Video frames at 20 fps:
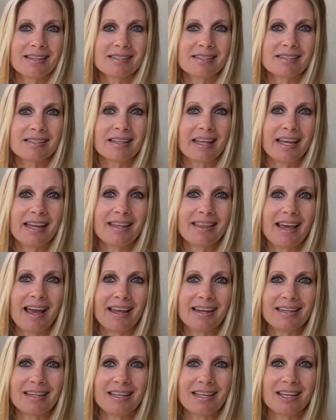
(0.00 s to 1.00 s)

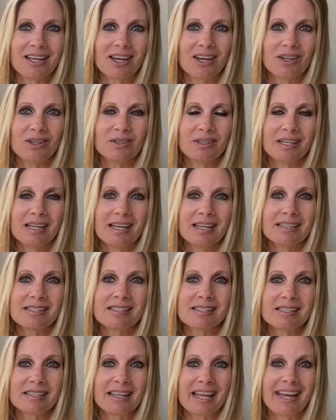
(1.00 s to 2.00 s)
that ego,
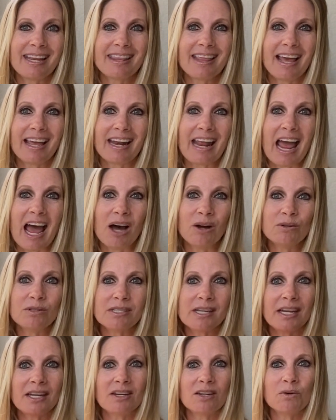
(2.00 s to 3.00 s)
slay that
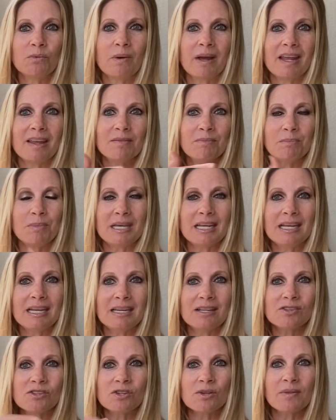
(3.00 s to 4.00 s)
outdated way of
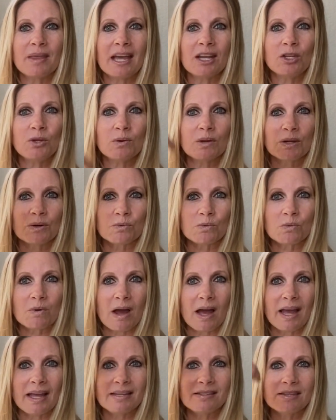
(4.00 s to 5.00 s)
being, so that you can
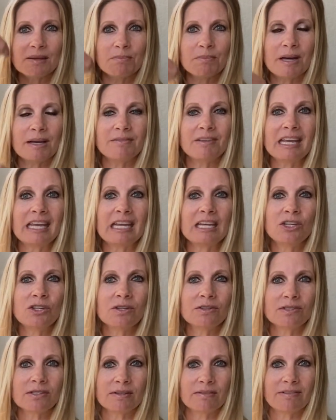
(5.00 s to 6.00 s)
rise above in
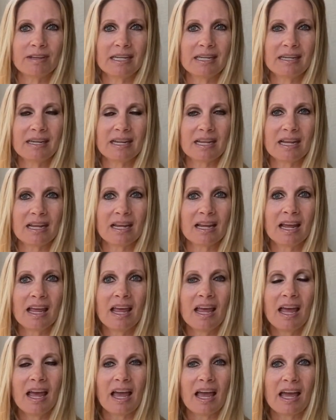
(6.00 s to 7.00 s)
your divinity
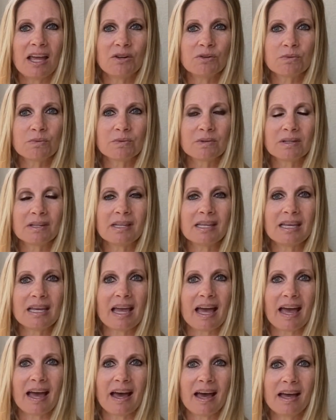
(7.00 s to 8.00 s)
and
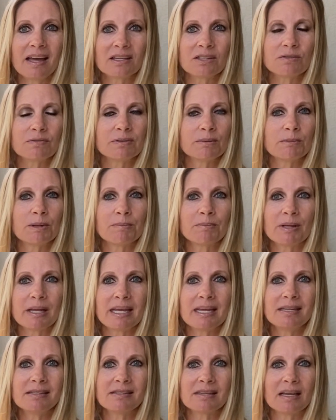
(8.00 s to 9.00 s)
really act from a
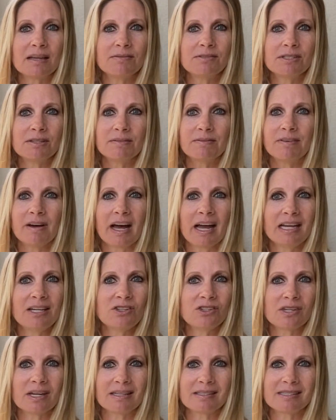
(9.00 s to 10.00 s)
place of divine
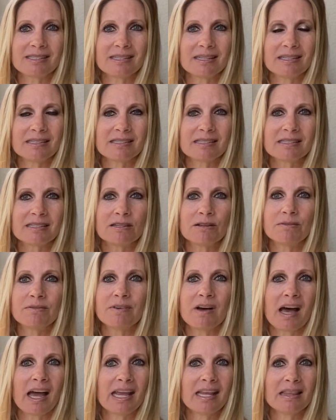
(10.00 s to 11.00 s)
justice,
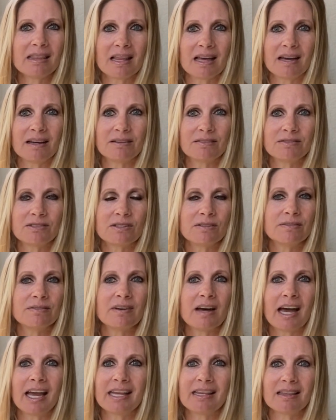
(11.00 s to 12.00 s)
divine love,
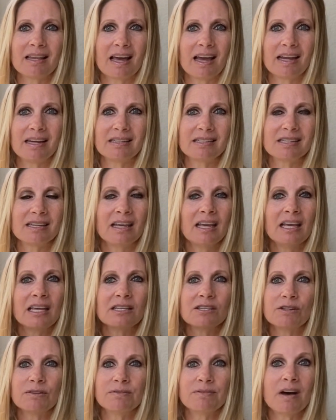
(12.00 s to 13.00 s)
divine light,
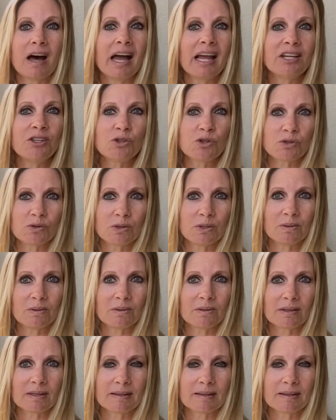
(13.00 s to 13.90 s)
divine truth.